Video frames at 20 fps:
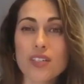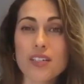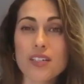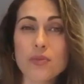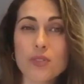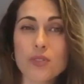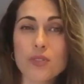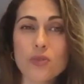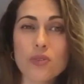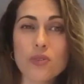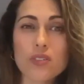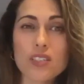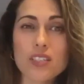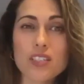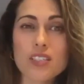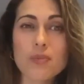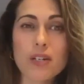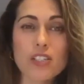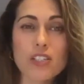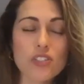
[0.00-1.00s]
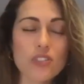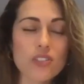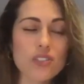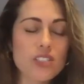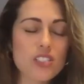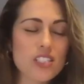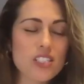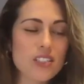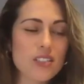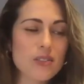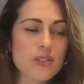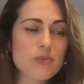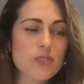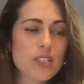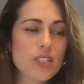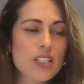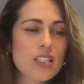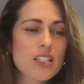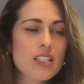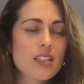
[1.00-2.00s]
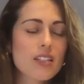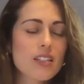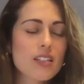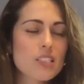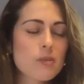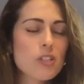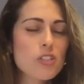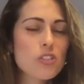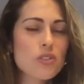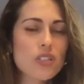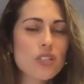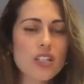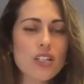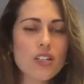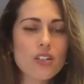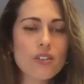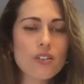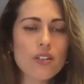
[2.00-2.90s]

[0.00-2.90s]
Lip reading: It was really special to hear